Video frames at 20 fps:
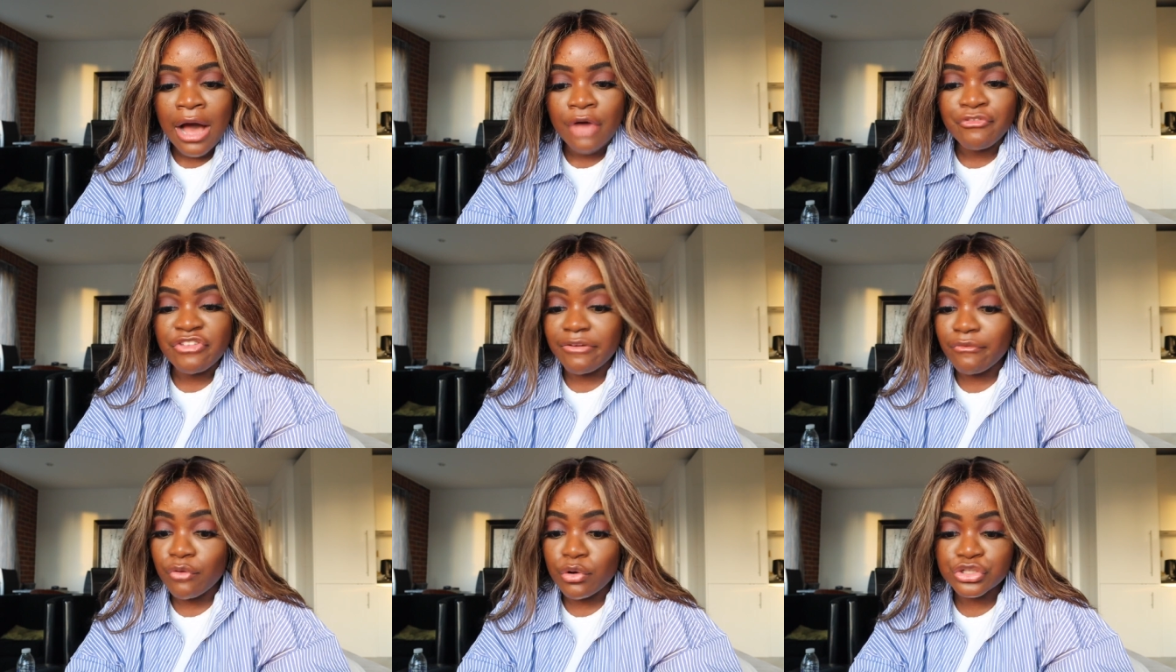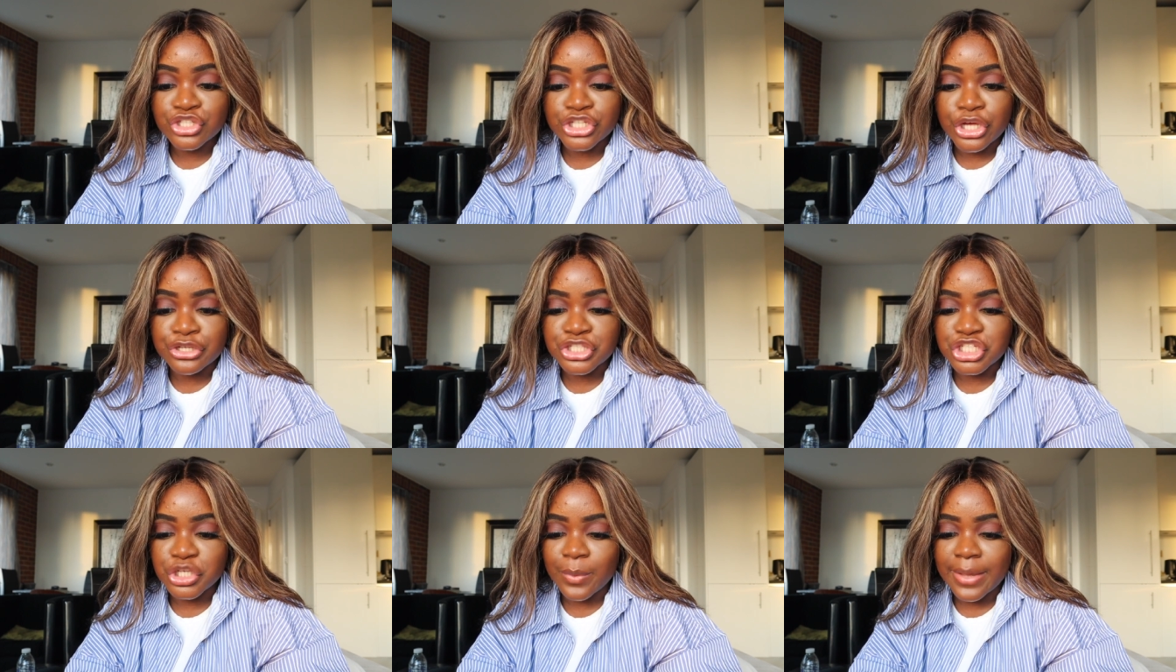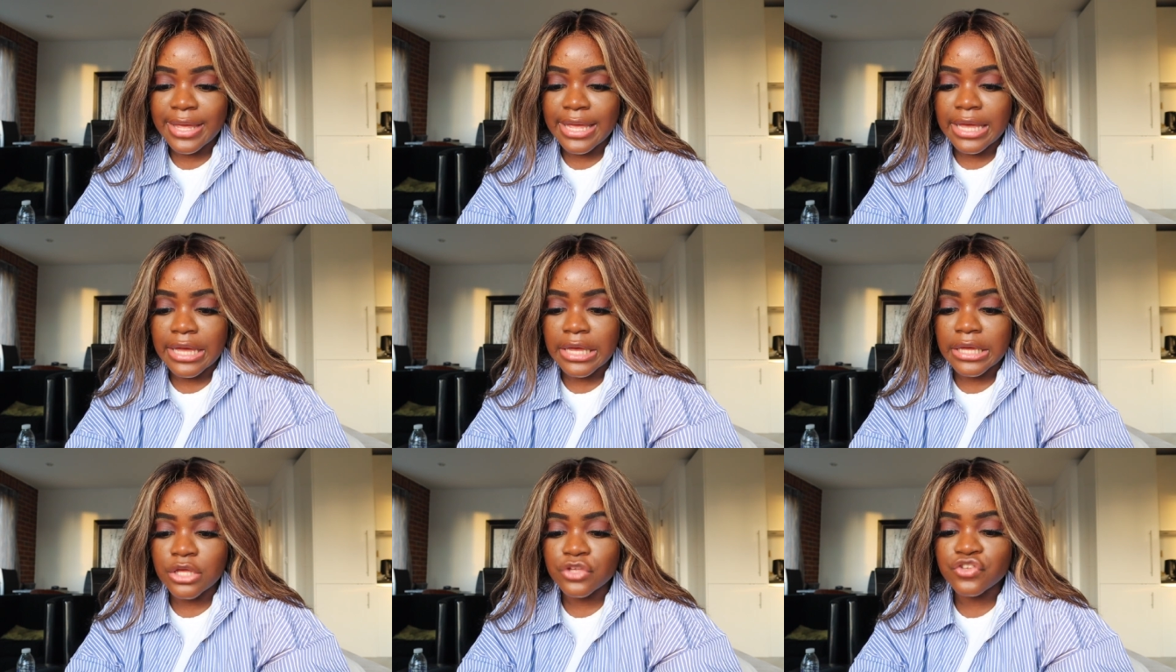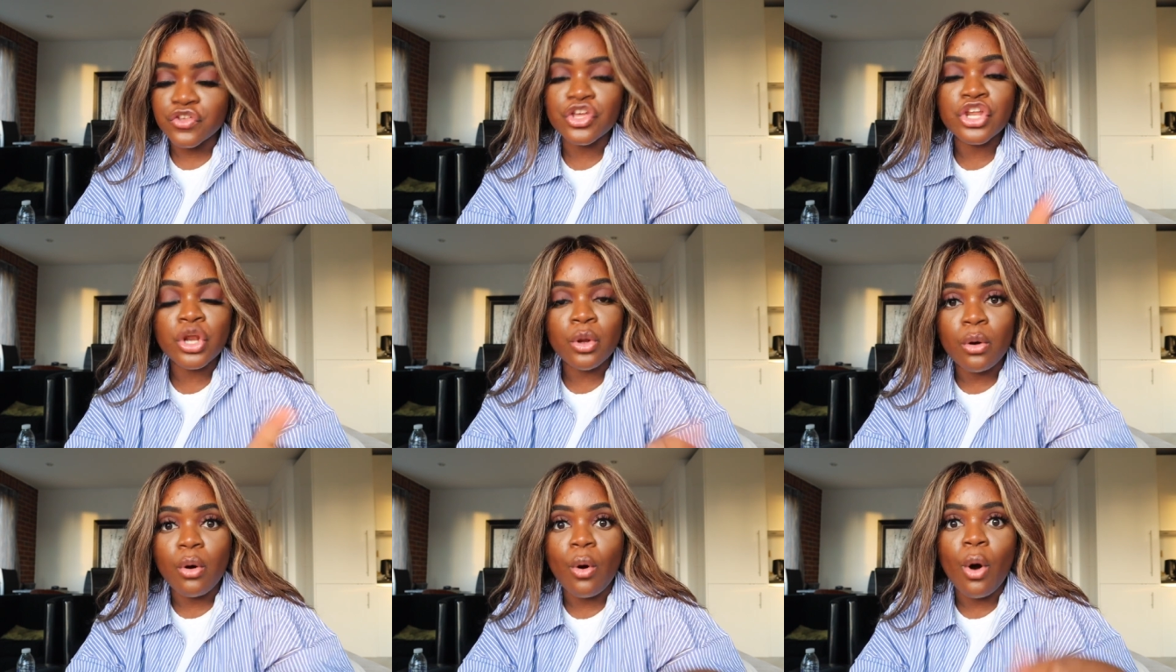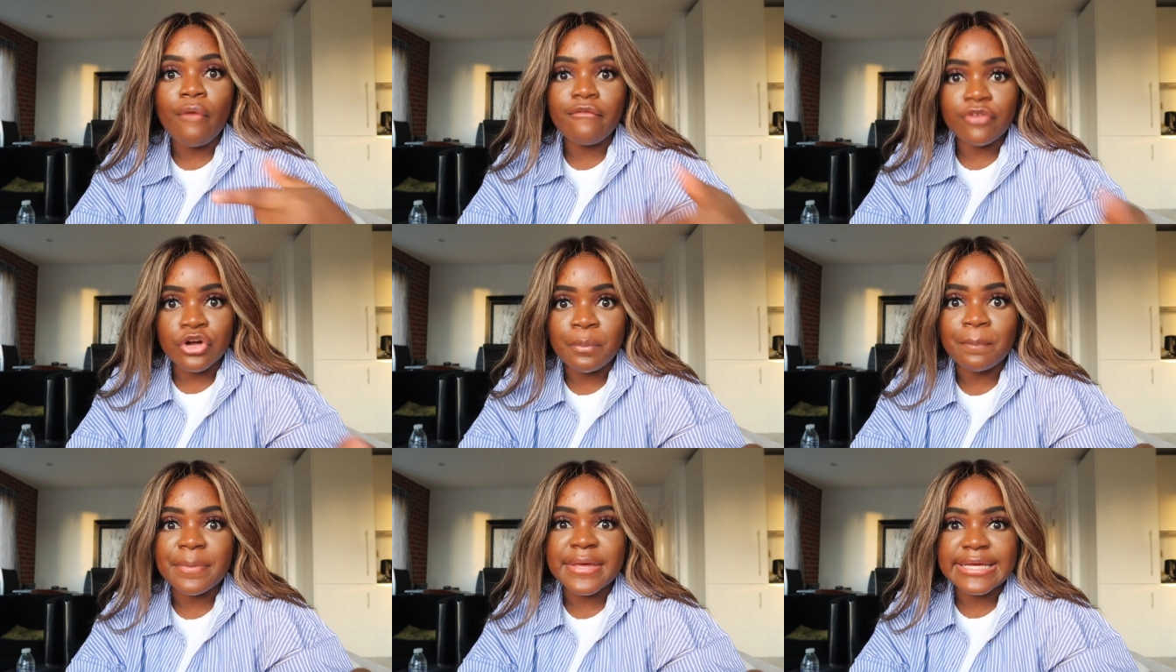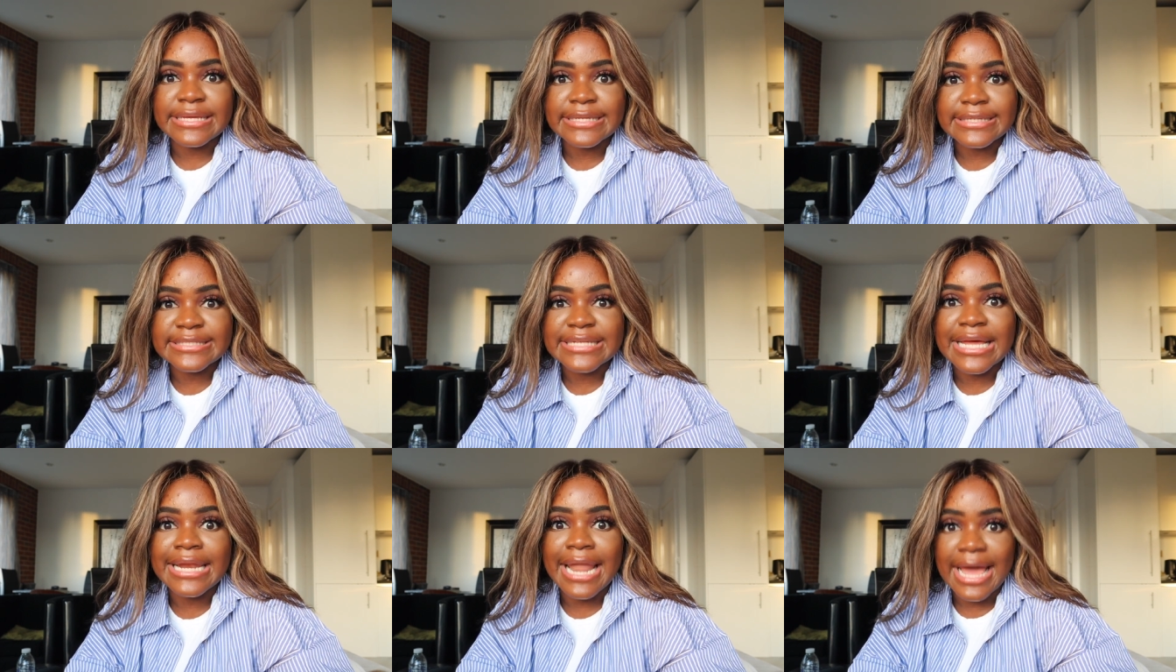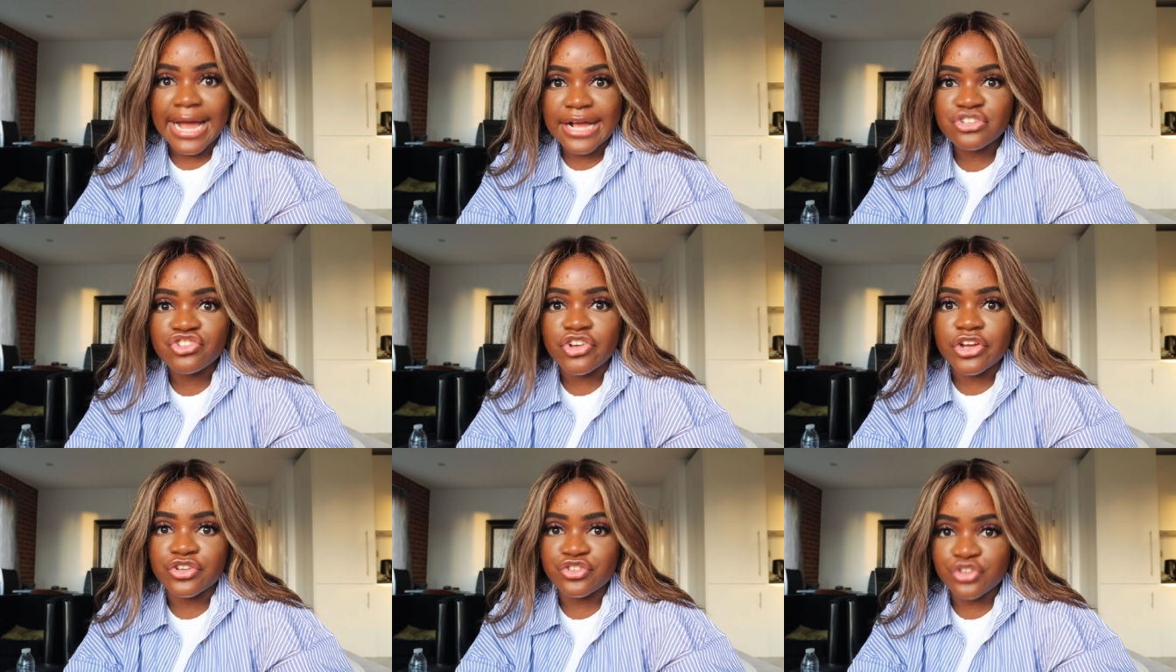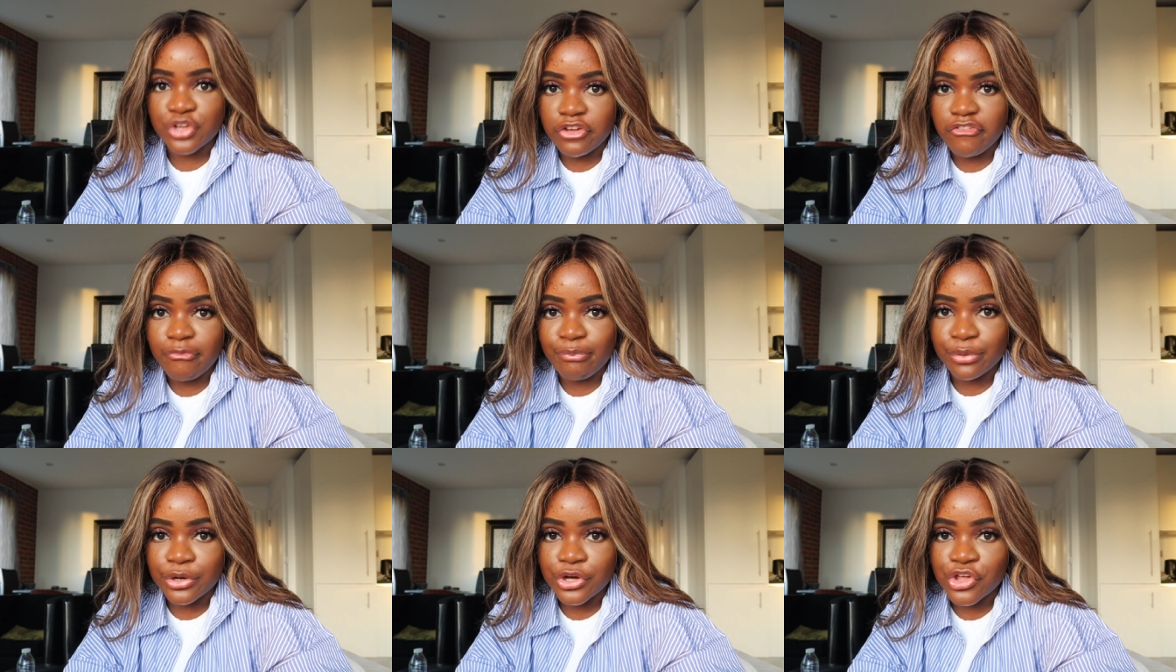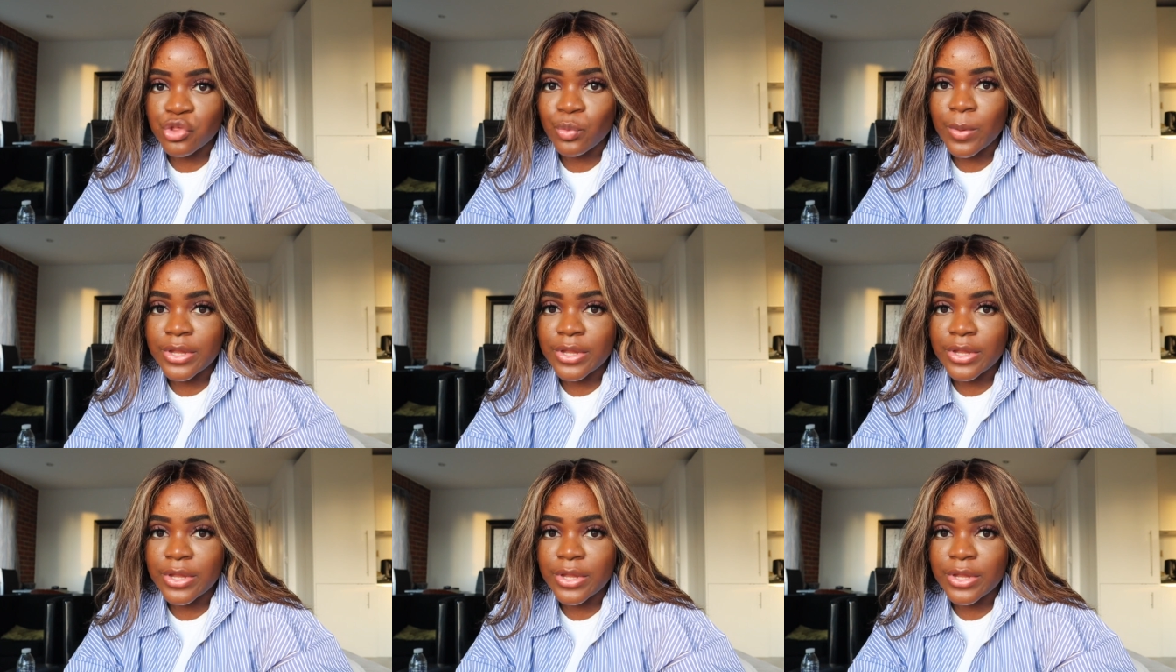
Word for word: They're also doing, so you know Oral B's electric toothbrush.